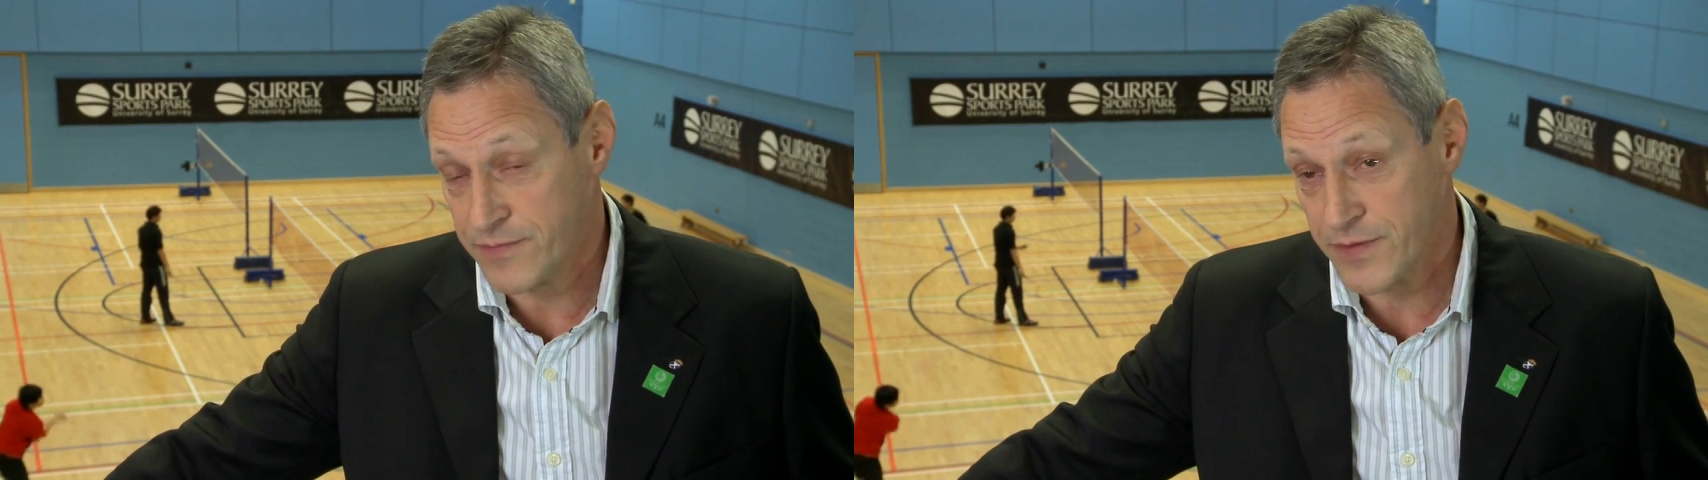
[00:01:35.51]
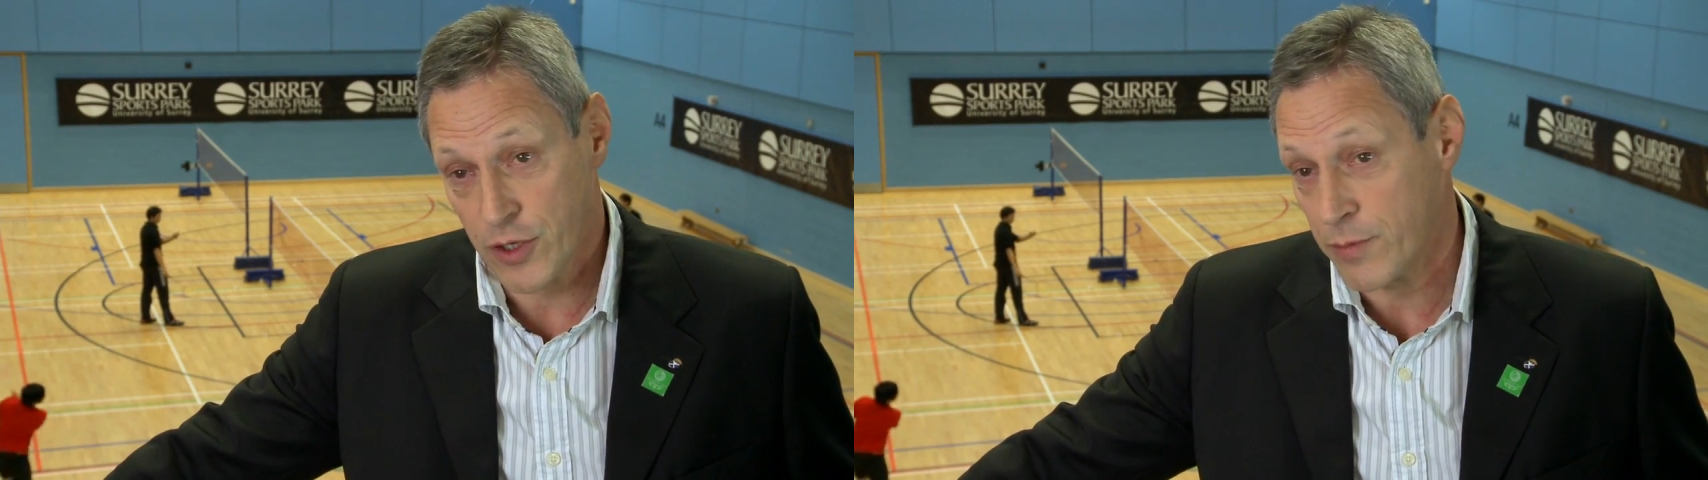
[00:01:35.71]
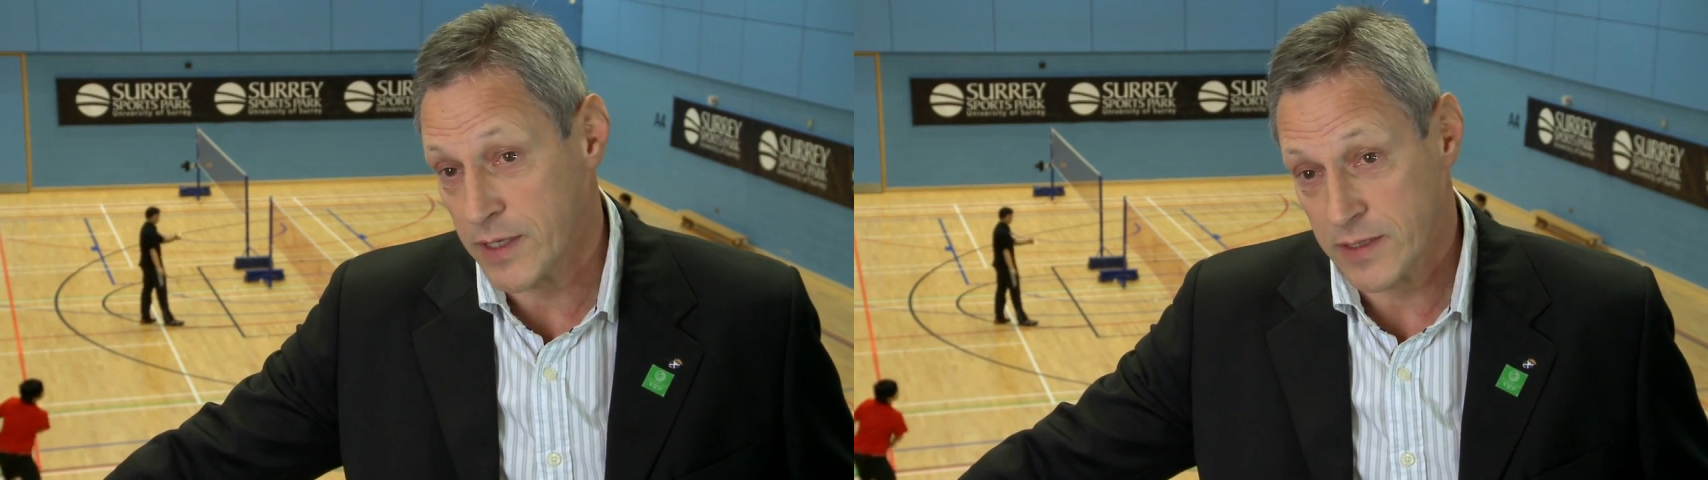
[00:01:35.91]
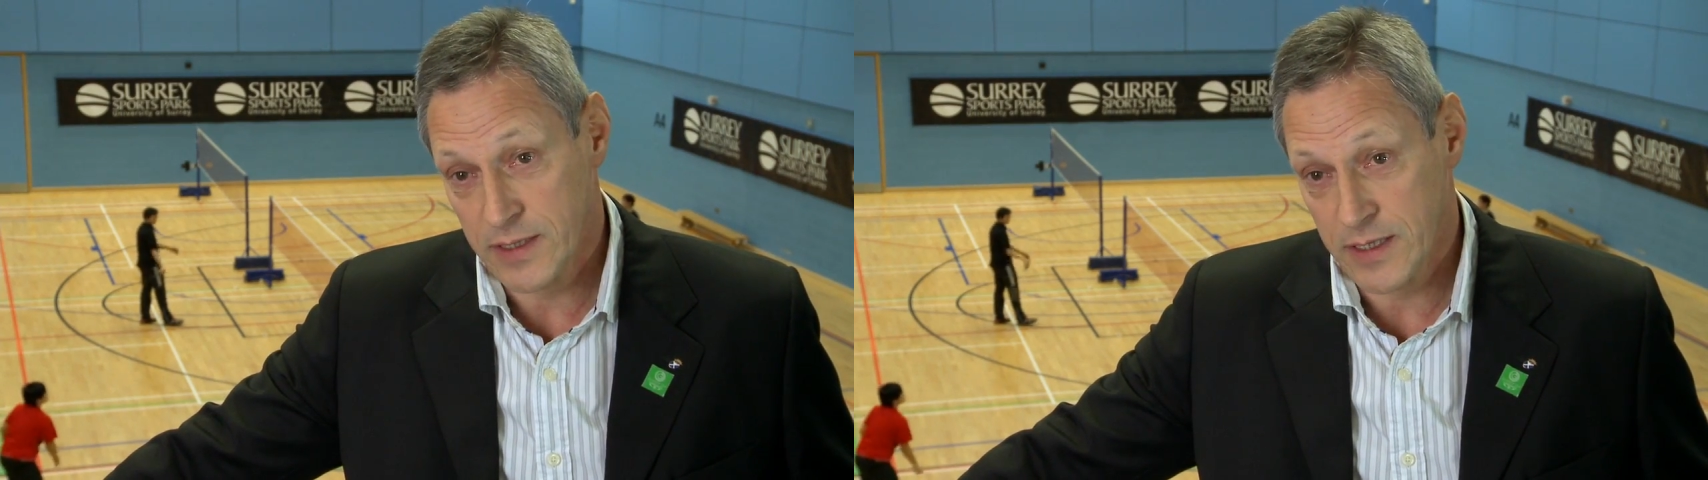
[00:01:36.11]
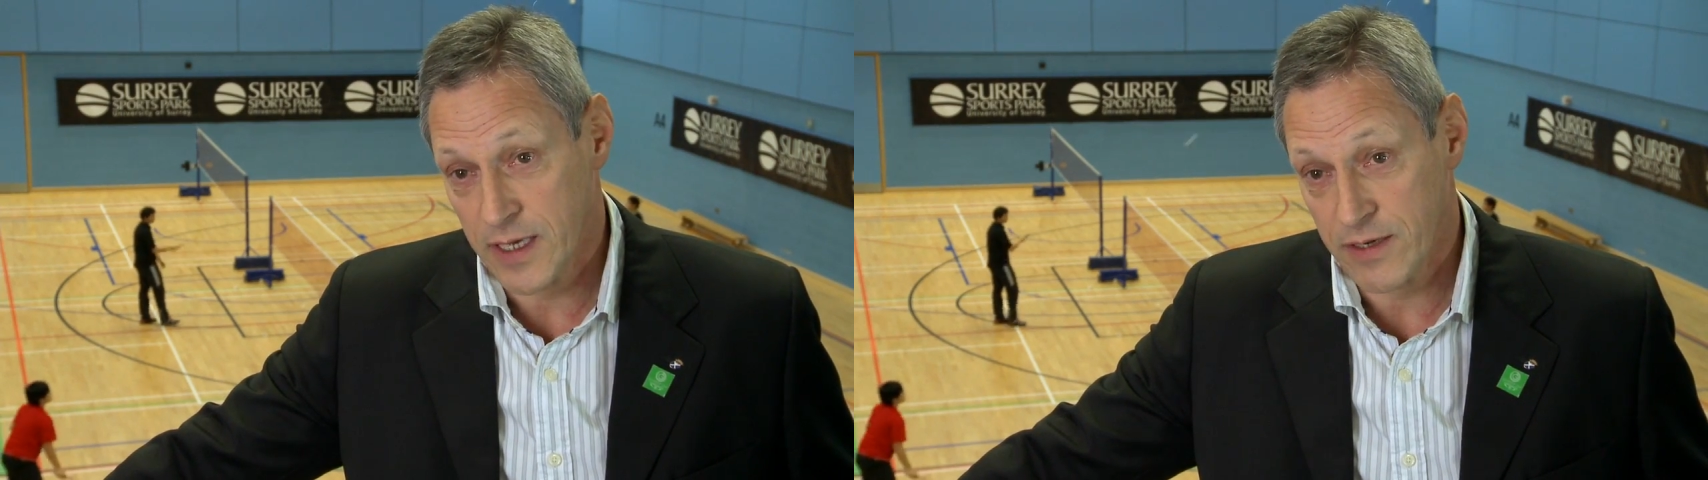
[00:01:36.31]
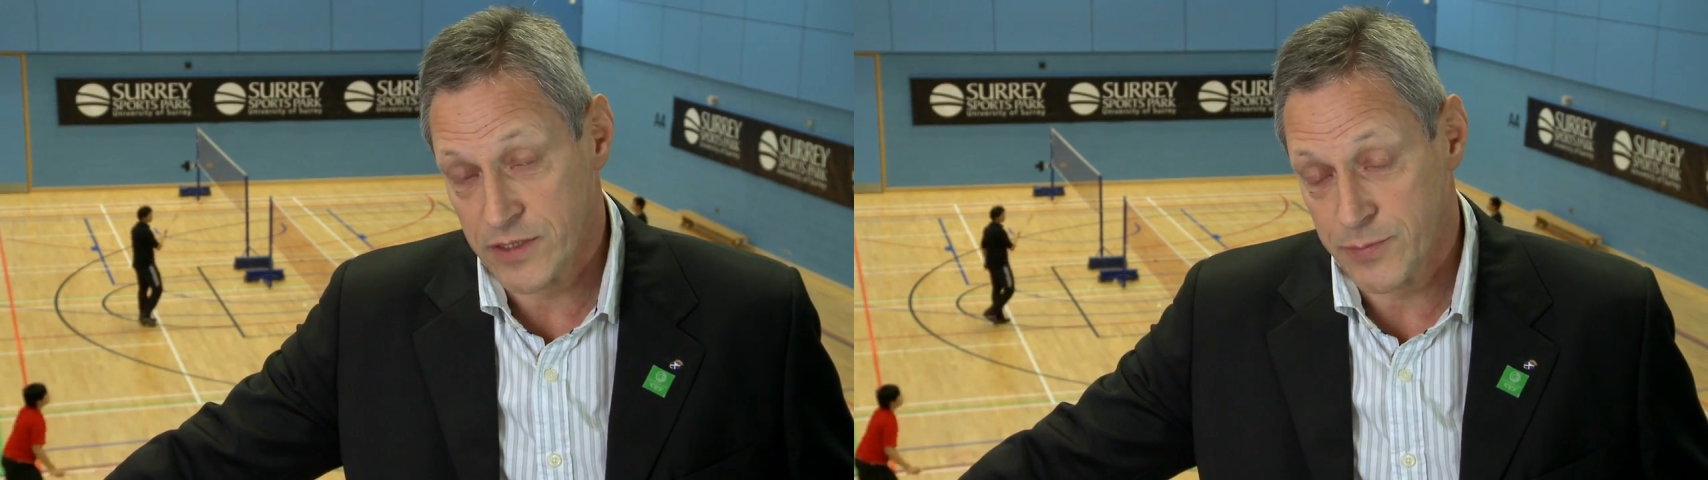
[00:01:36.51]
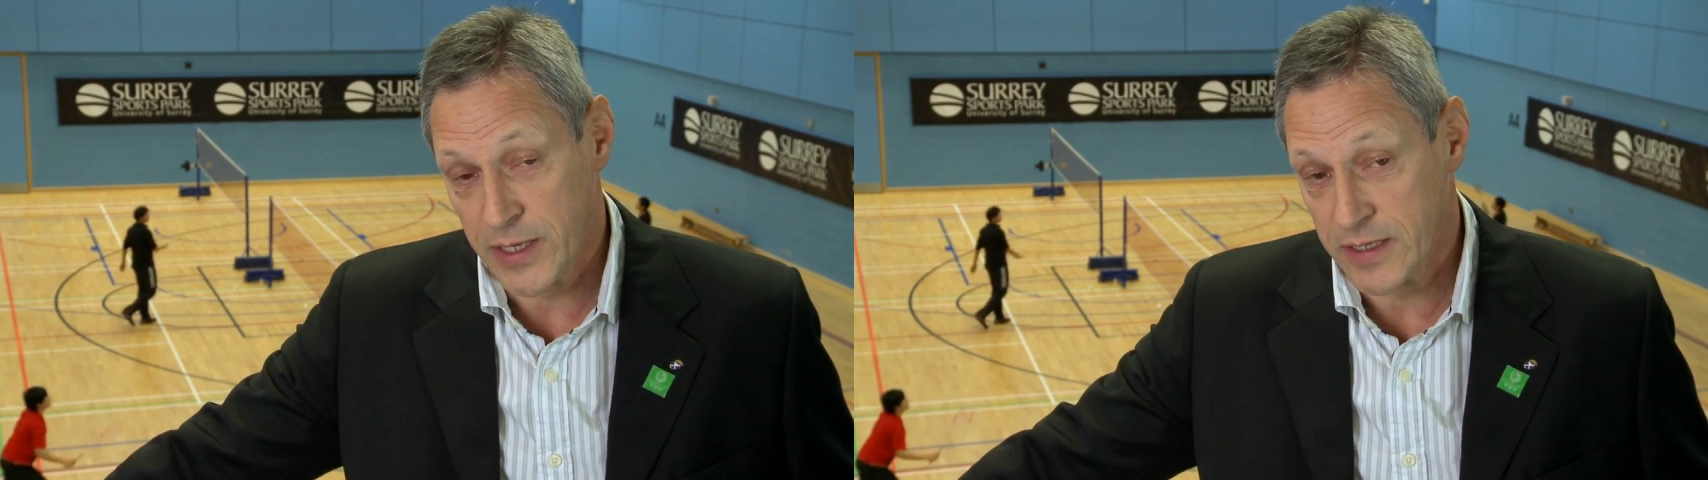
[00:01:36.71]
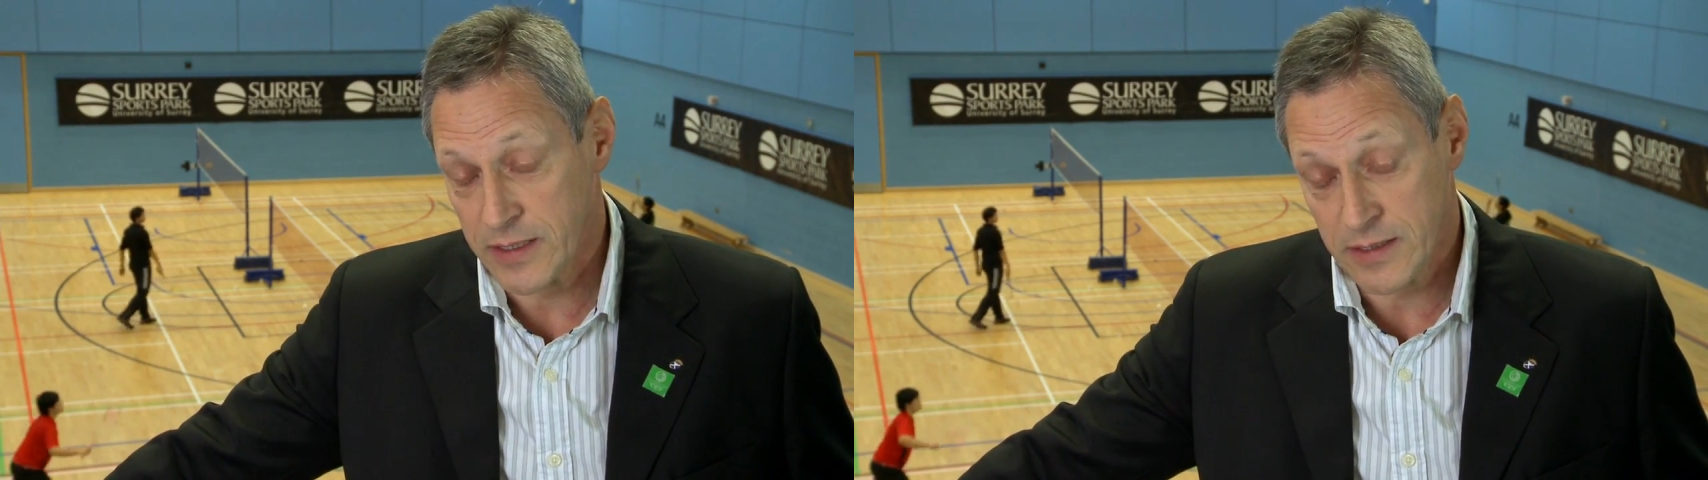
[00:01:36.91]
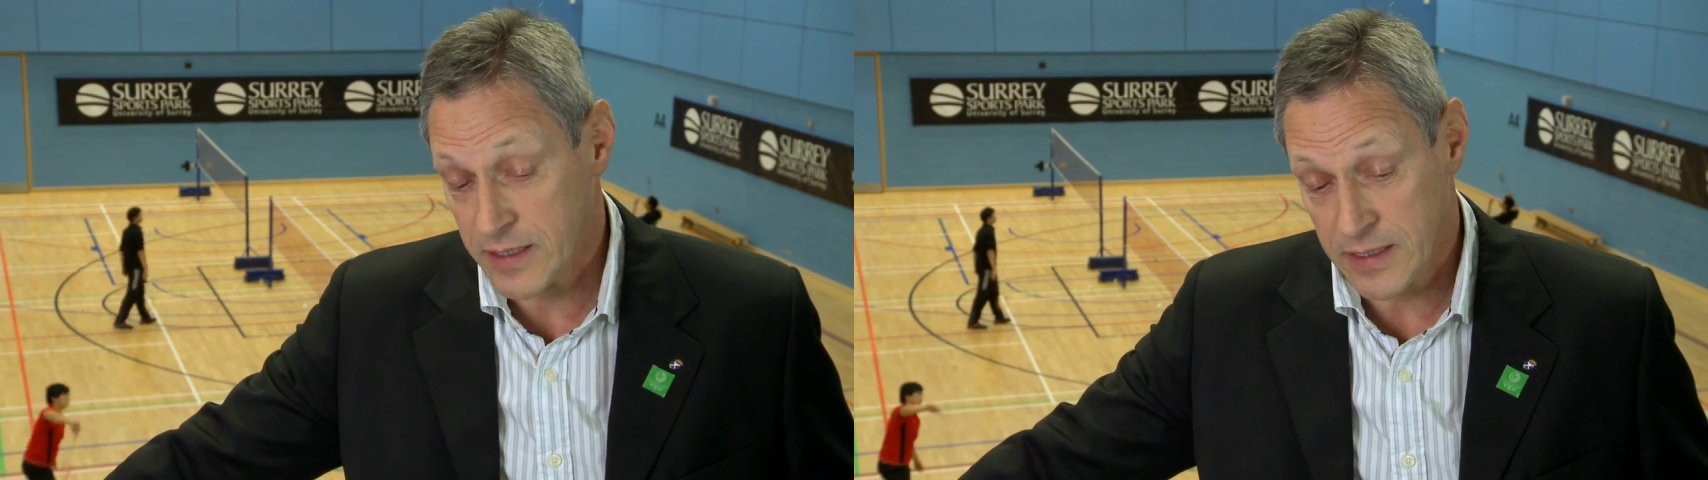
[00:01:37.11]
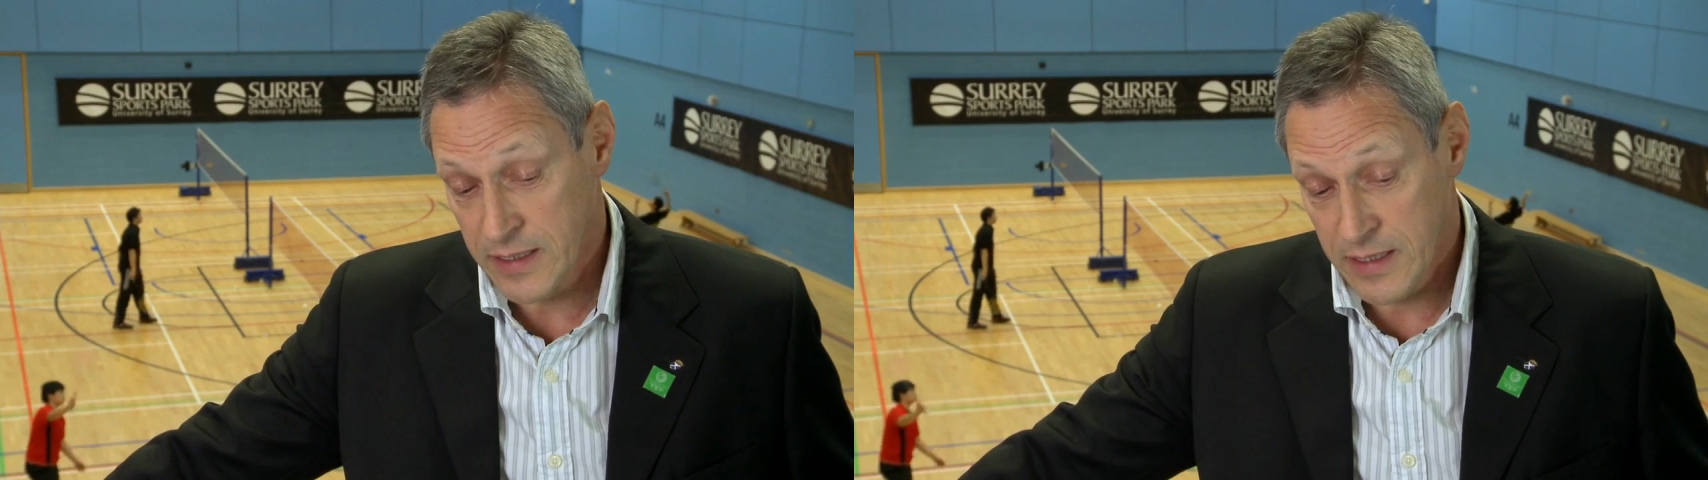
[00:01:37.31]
phenomenal in that respect, and I think,